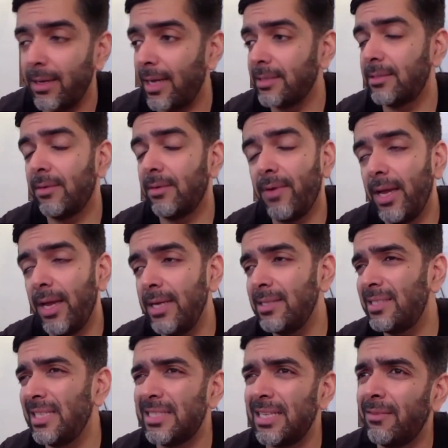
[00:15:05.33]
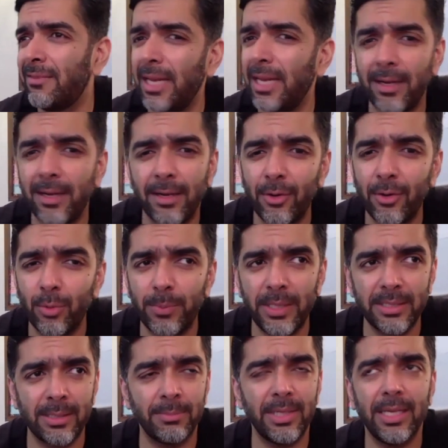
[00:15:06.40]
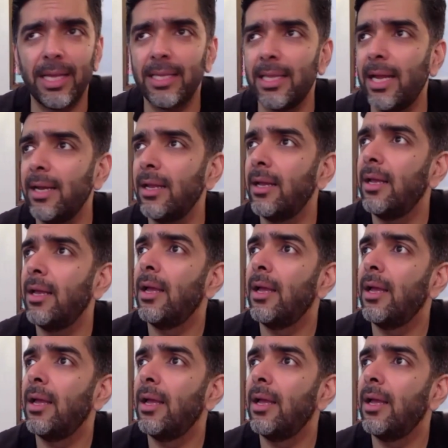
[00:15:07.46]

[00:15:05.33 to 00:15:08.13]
I said, fine, 600, 700, 800 rupees, something like that.